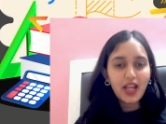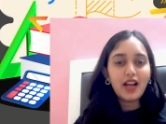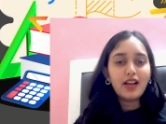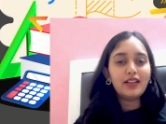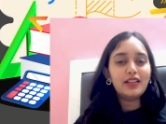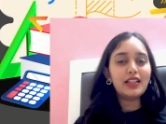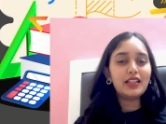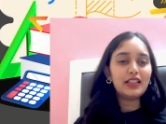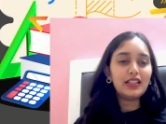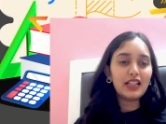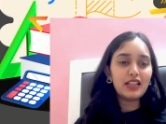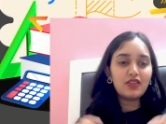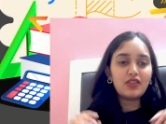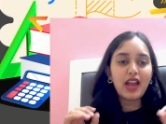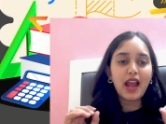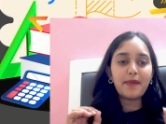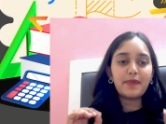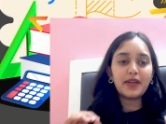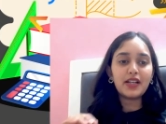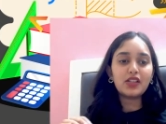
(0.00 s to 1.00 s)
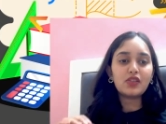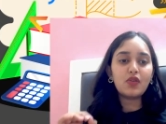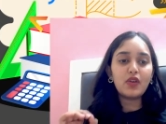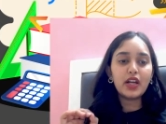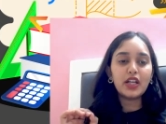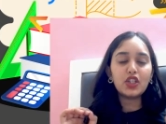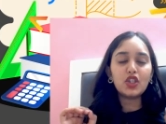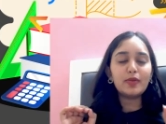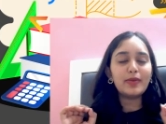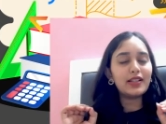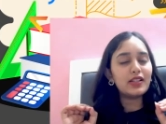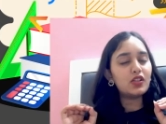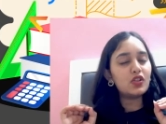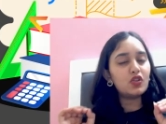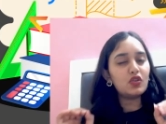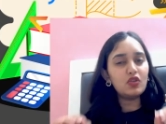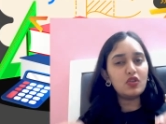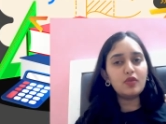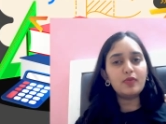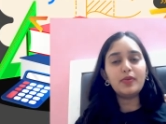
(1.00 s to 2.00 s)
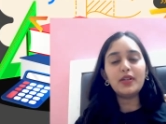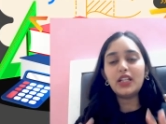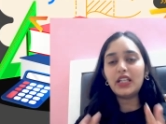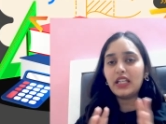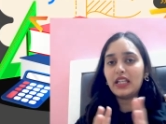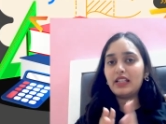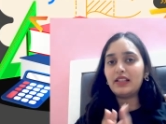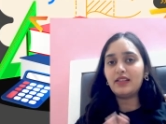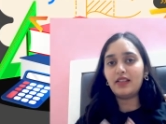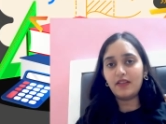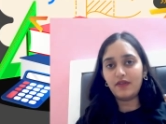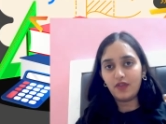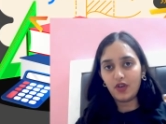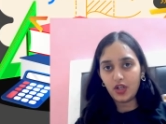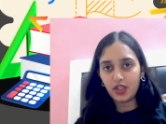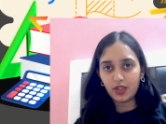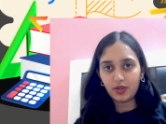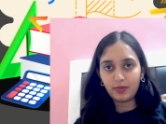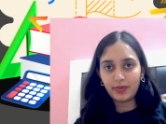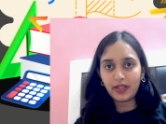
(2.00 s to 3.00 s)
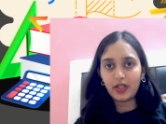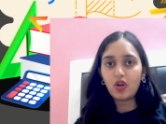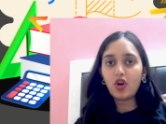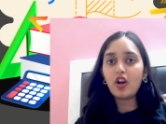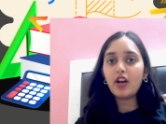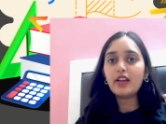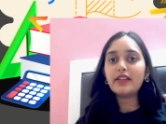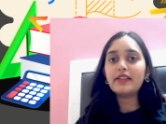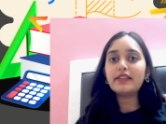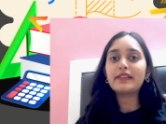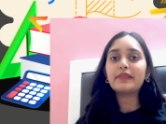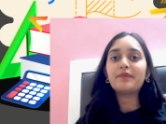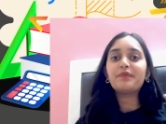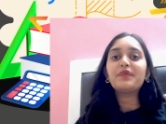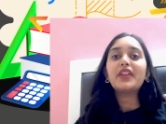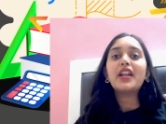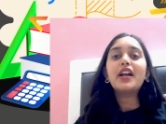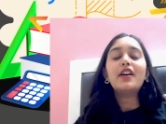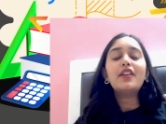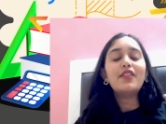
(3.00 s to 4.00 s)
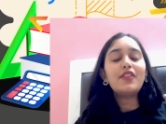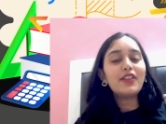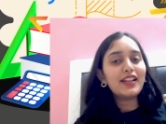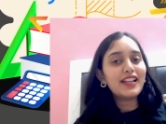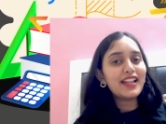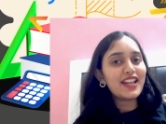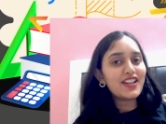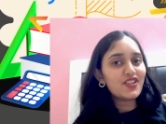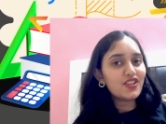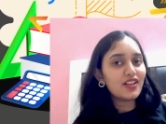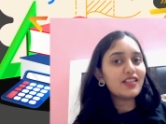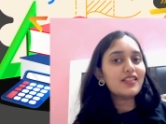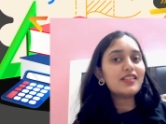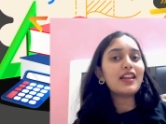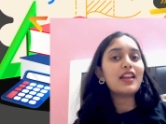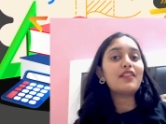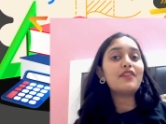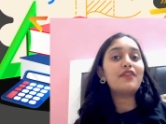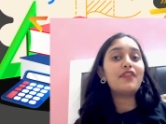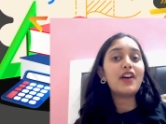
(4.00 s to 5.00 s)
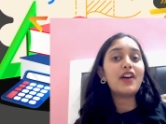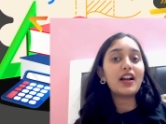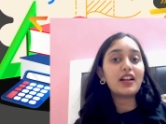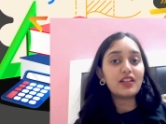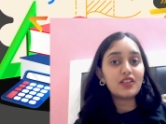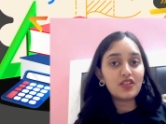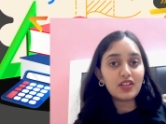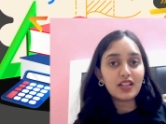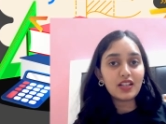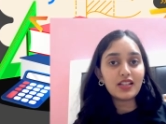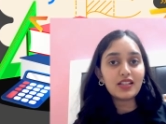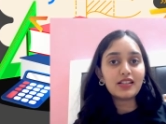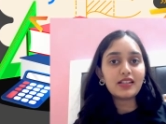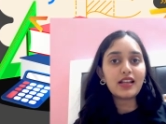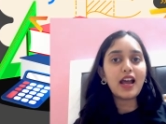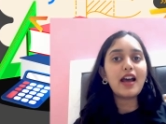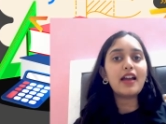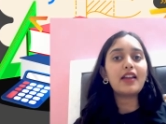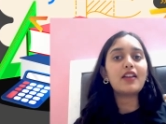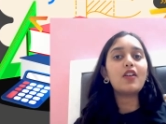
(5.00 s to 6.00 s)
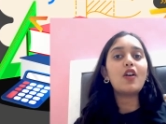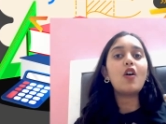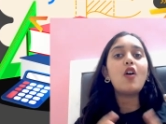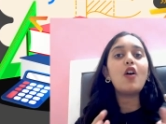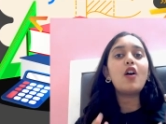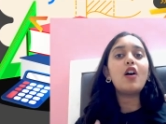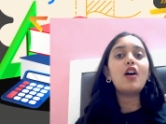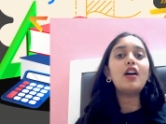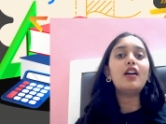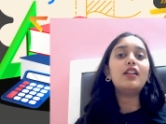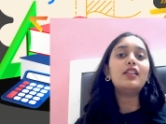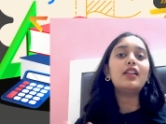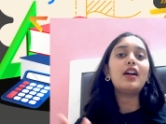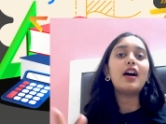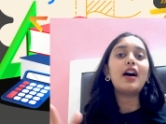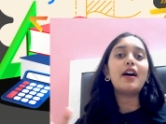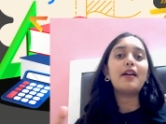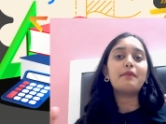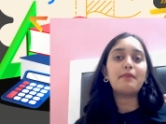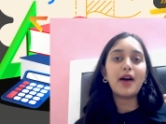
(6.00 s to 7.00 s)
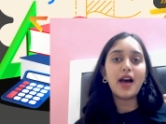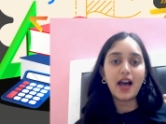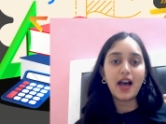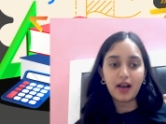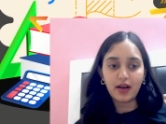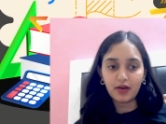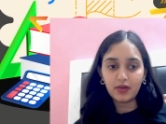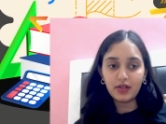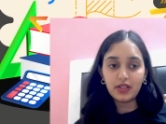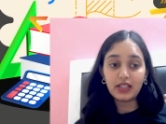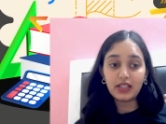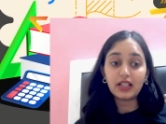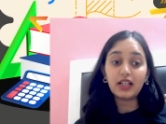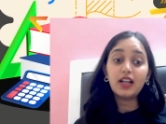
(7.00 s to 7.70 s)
then this chapter is going to be super easy for you because relations and functions are all about